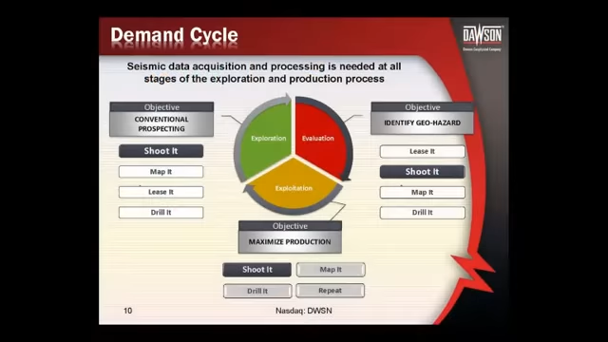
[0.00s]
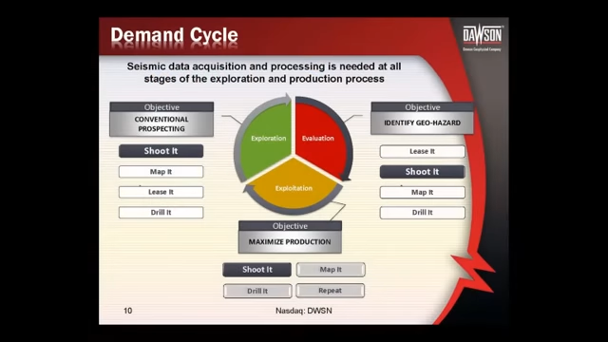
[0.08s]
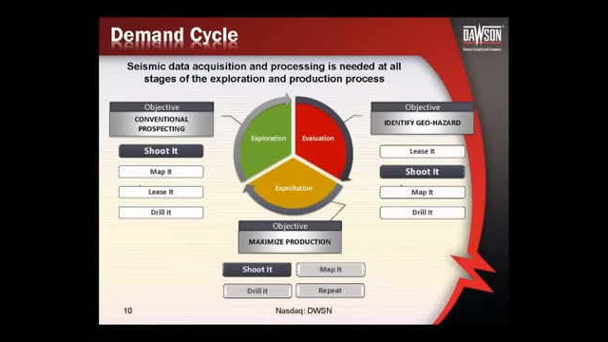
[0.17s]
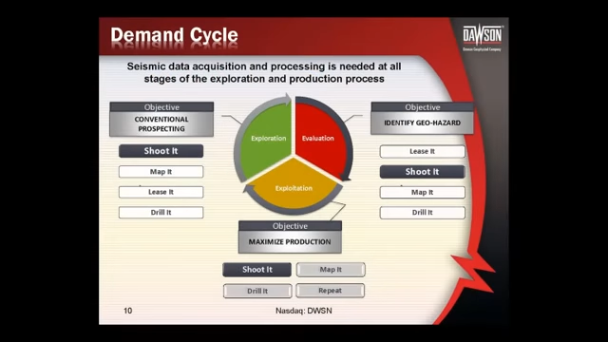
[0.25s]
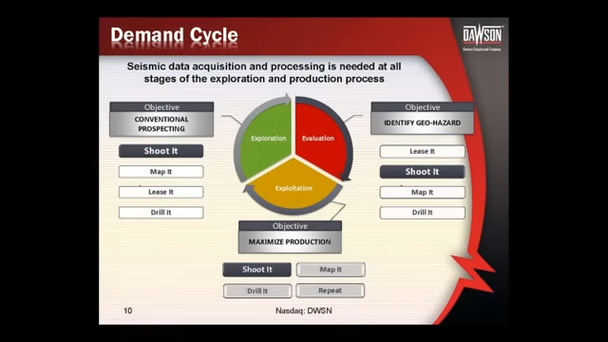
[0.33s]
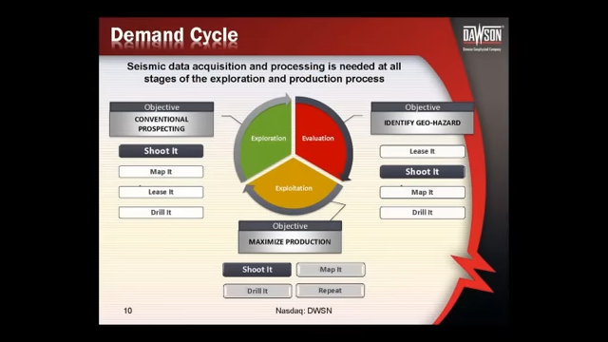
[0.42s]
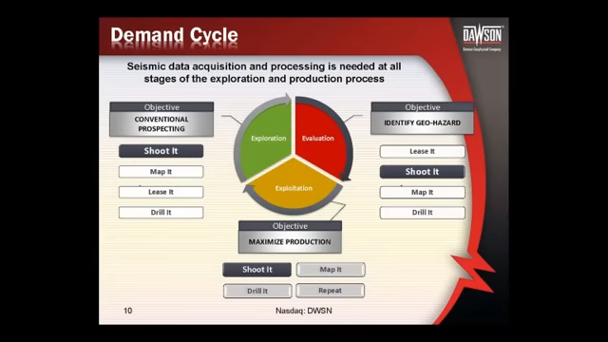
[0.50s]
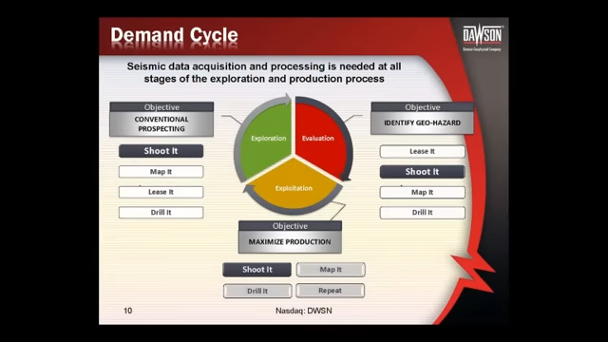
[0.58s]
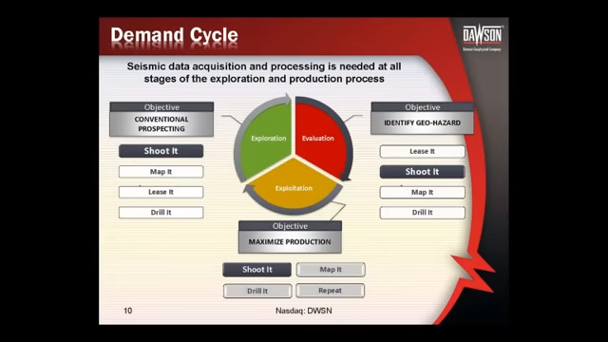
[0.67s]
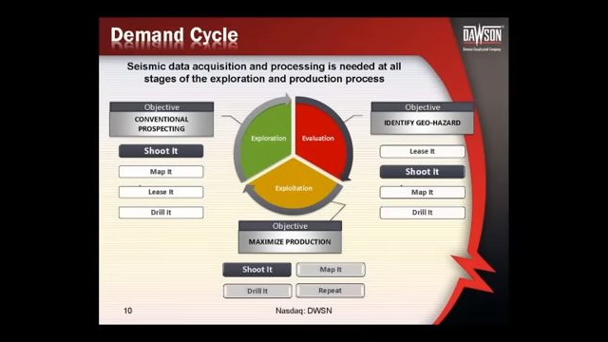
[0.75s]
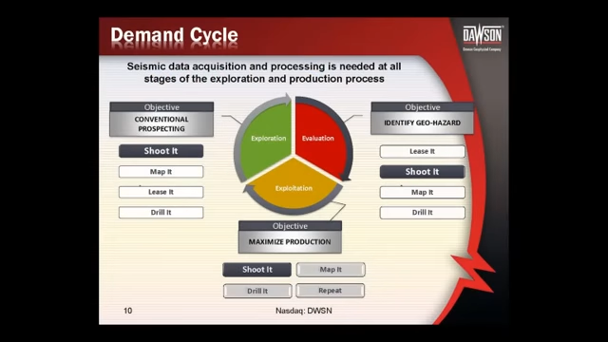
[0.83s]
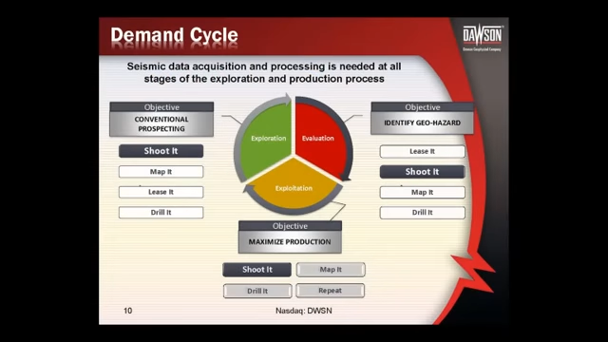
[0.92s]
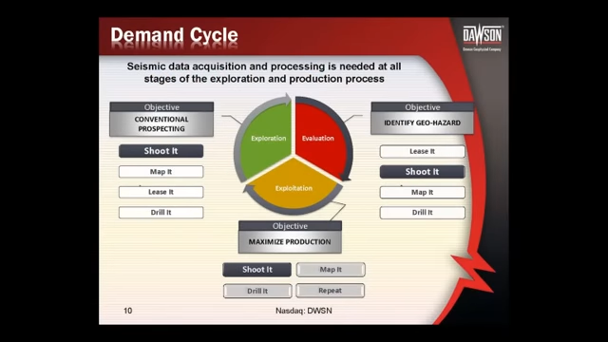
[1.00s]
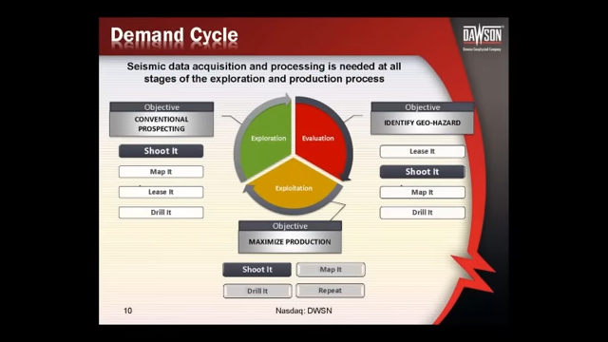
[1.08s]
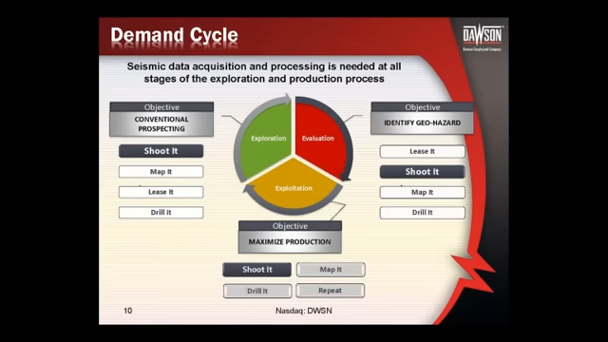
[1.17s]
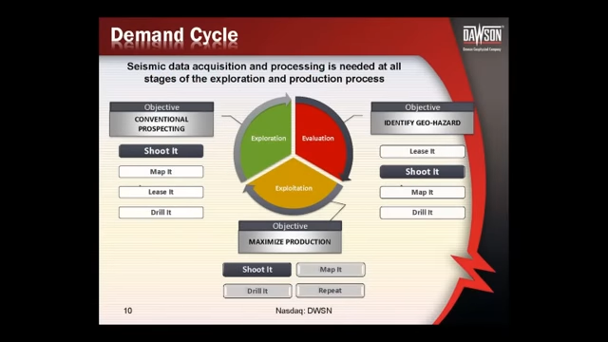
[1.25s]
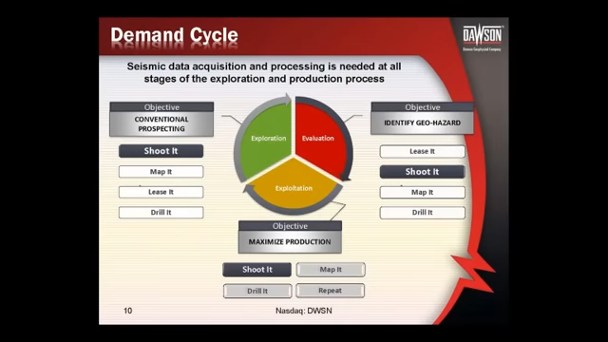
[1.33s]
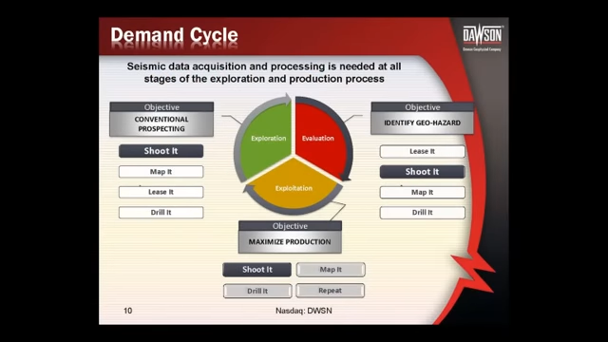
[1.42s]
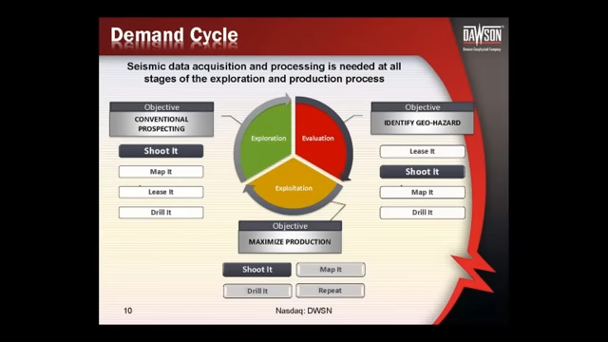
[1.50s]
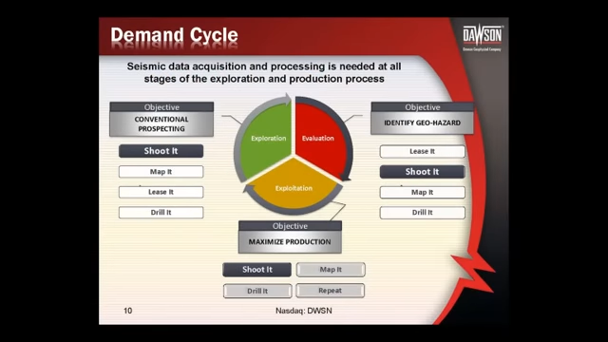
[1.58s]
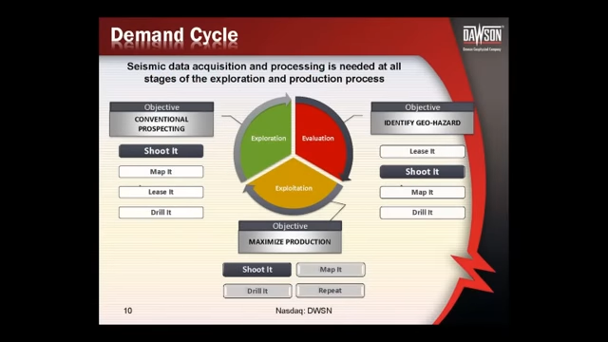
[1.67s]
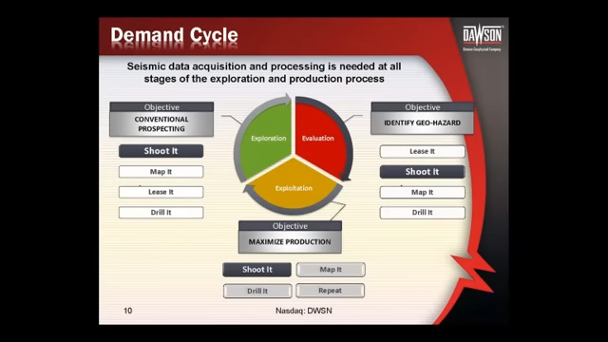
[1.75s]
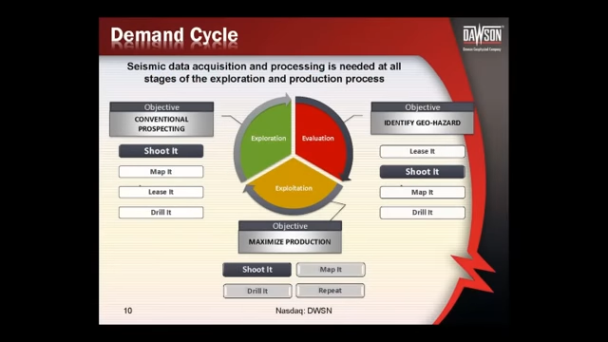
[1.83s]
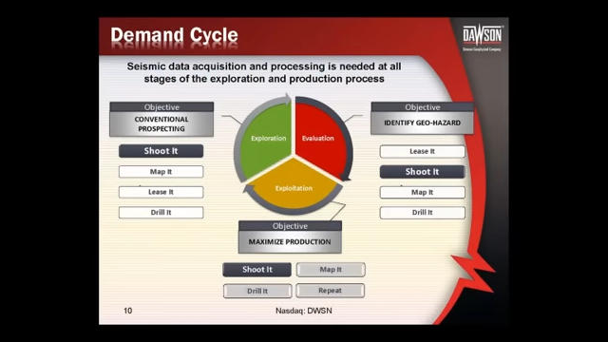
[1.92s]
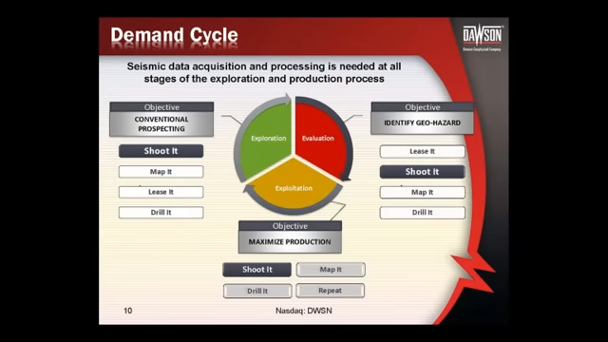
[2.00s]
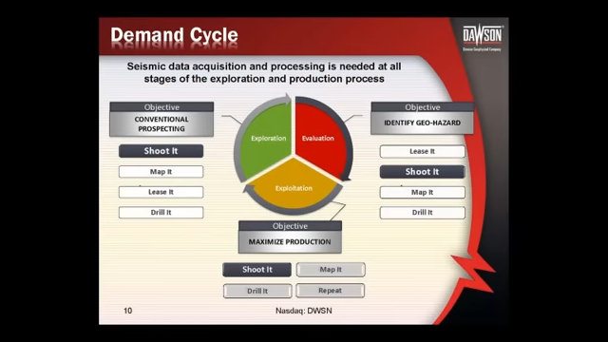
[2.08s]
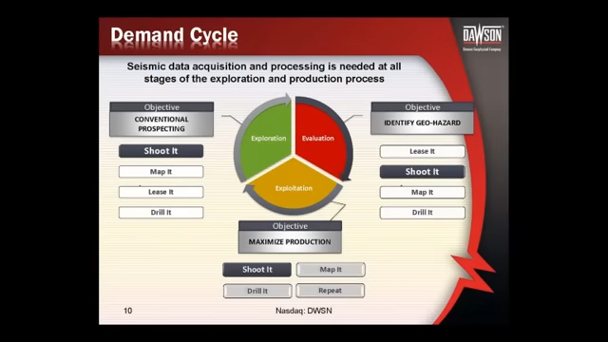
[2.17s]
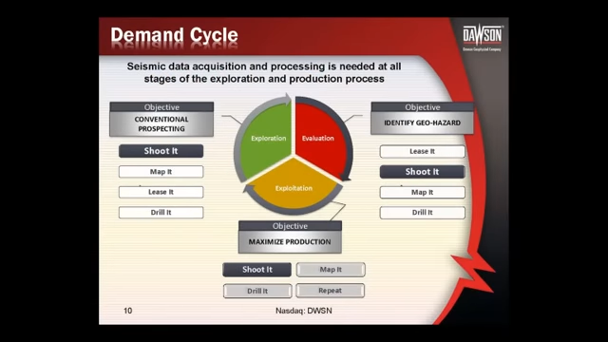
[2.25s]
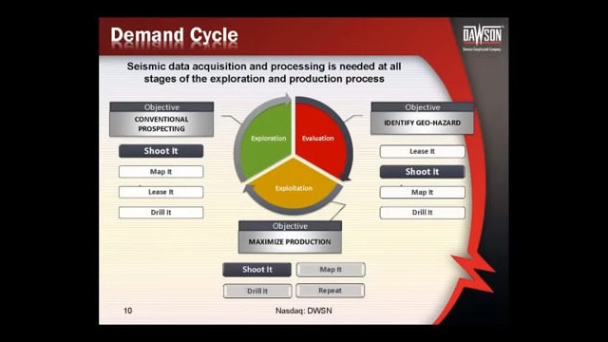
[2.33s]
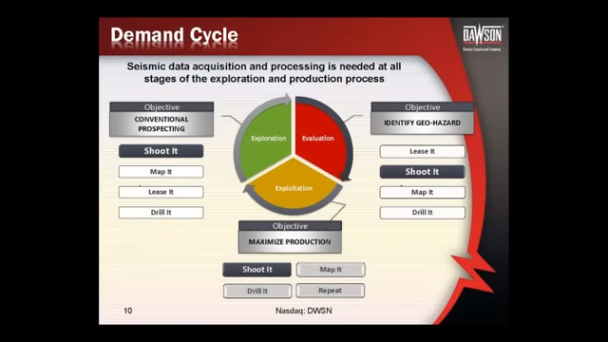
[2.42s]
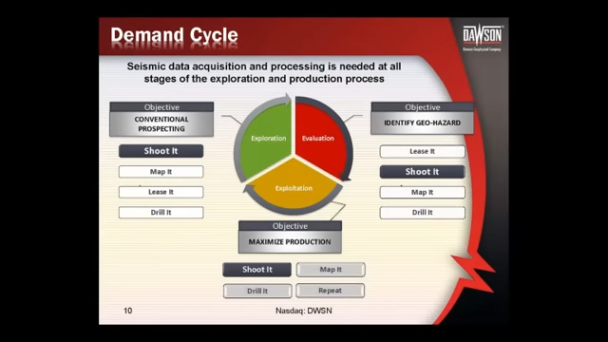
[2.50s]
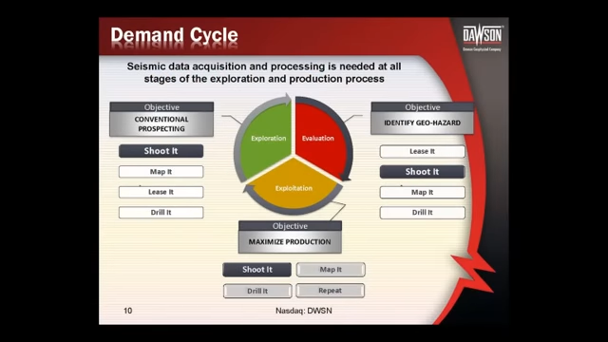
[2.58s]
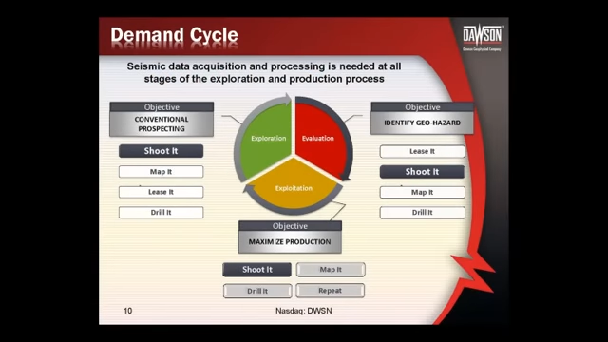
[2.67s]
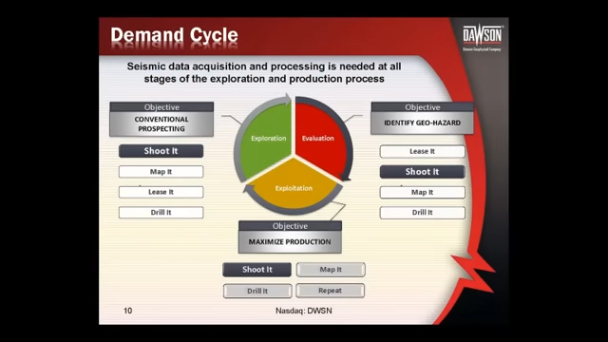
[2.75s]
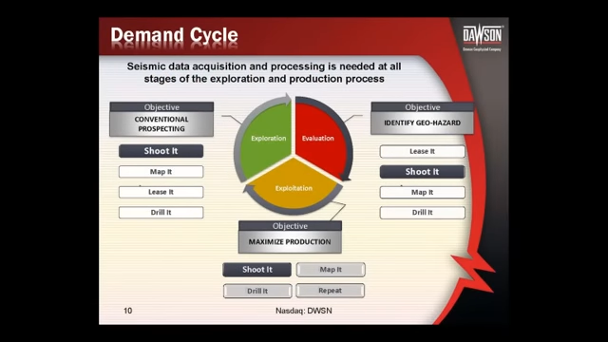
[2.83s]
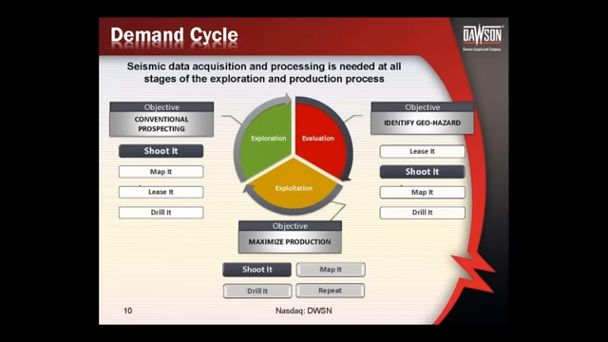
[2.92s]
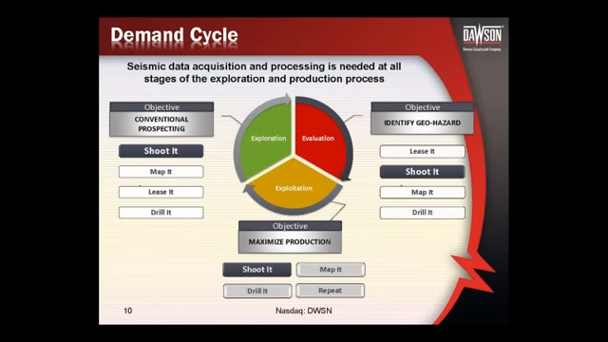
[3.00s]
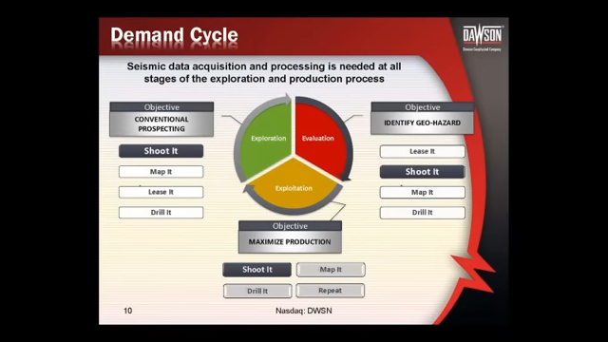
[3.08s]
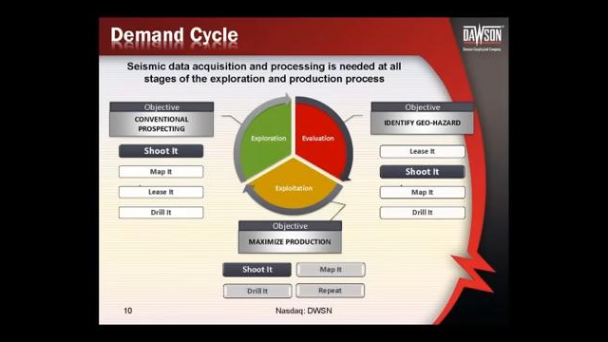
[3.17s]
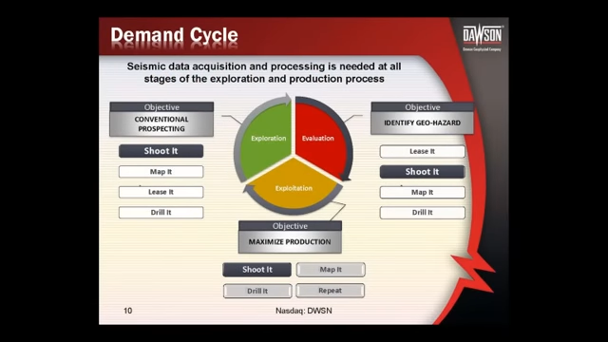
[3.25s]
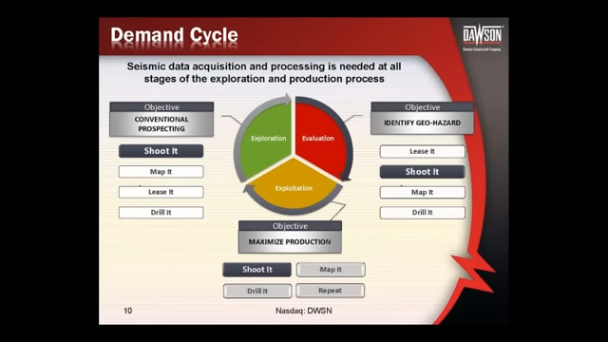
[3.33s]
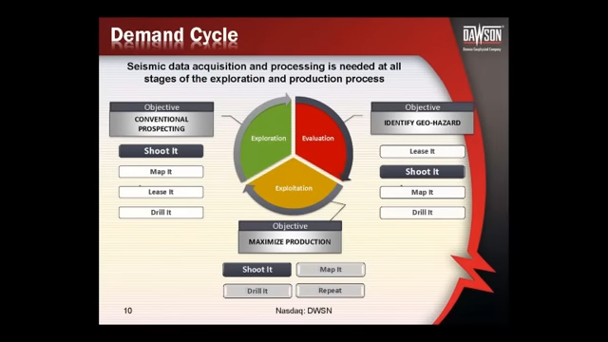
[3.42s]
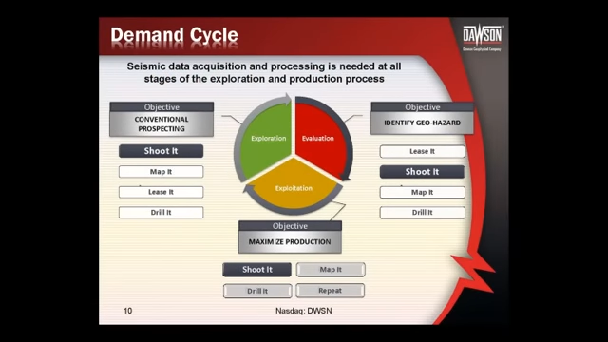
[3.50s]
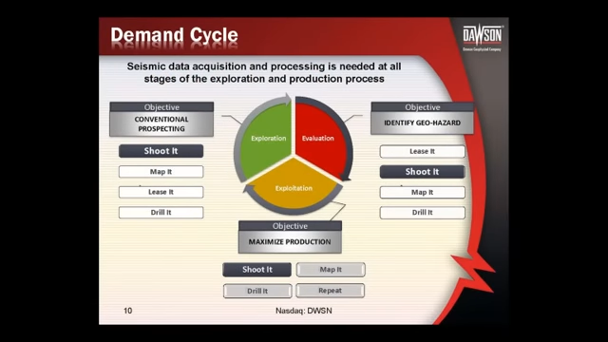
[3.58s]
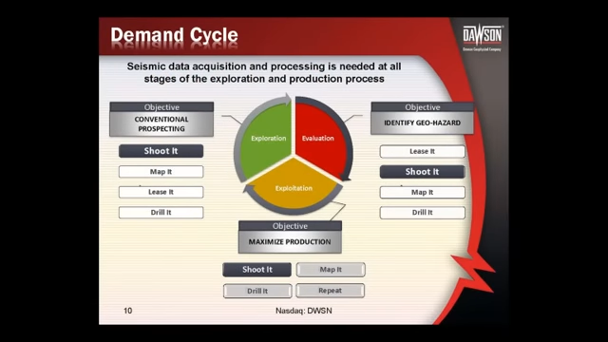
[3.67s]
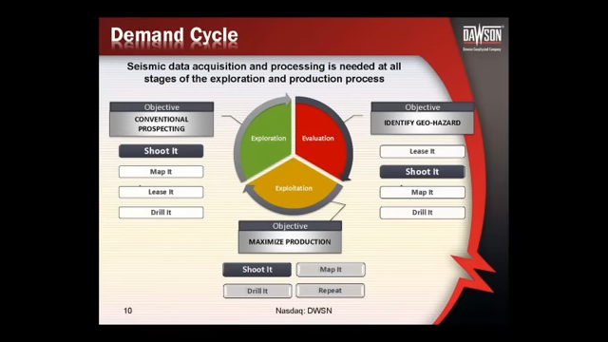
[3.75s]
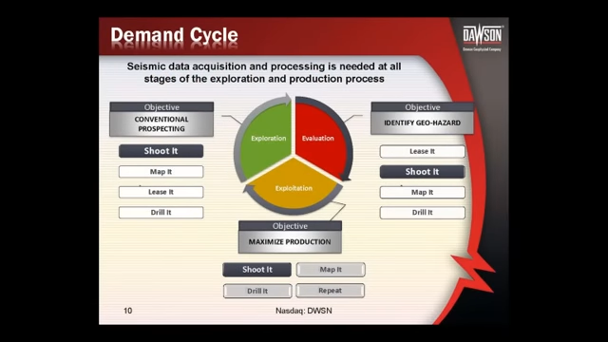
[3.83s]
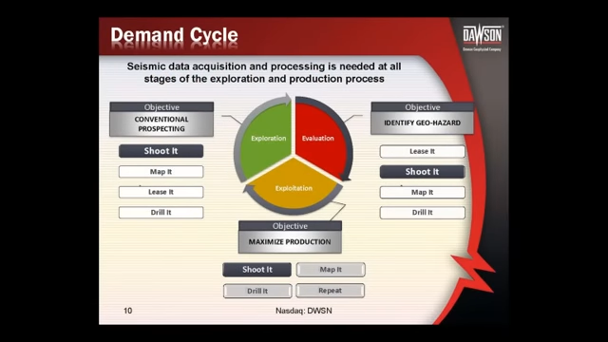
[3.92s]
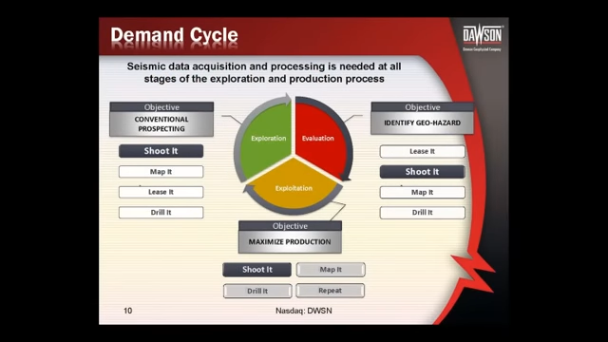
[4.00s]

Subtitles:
[unreadable: no face in view]